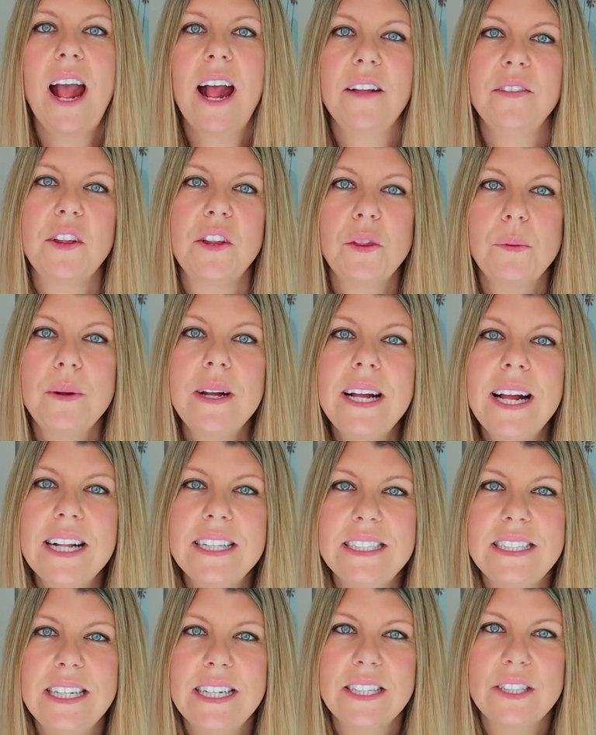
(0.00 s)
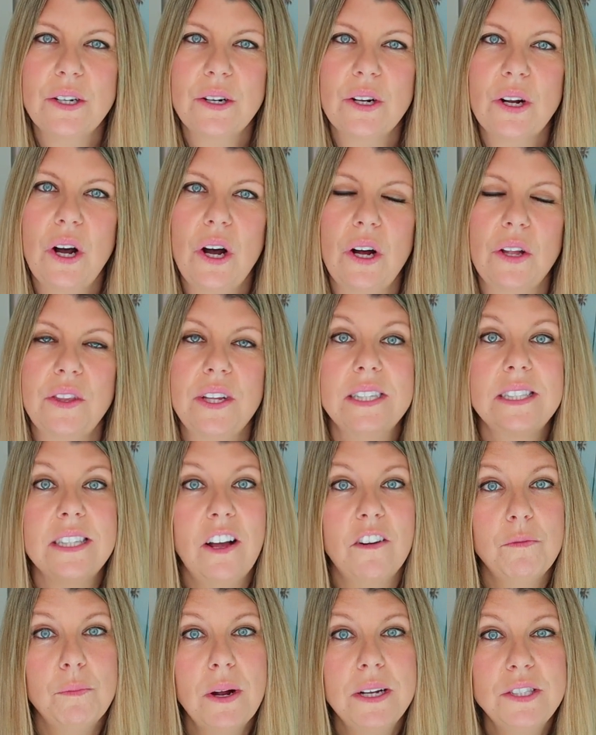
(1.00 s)
And the 3 instincts are called the
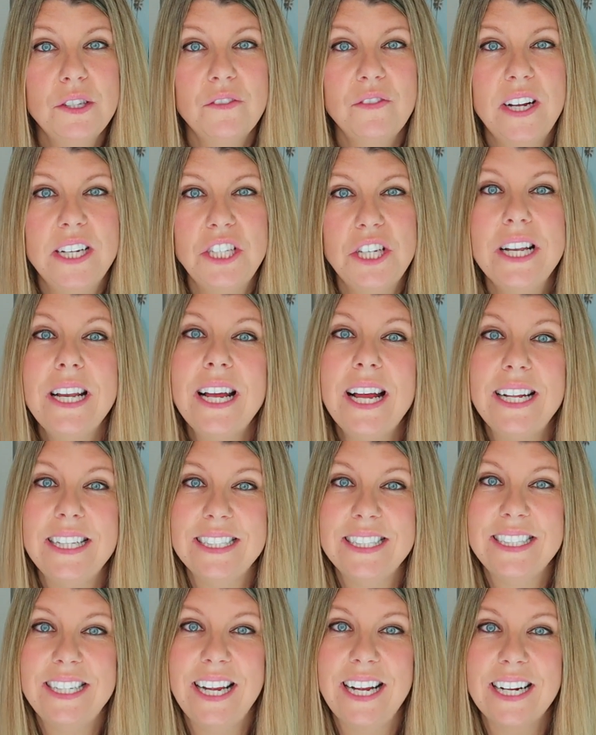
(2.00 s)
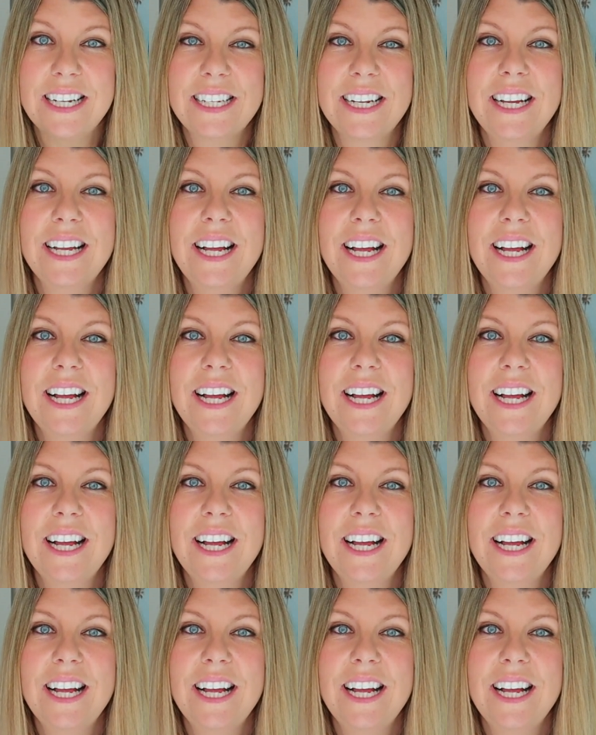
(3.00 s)
self-preservation instinct,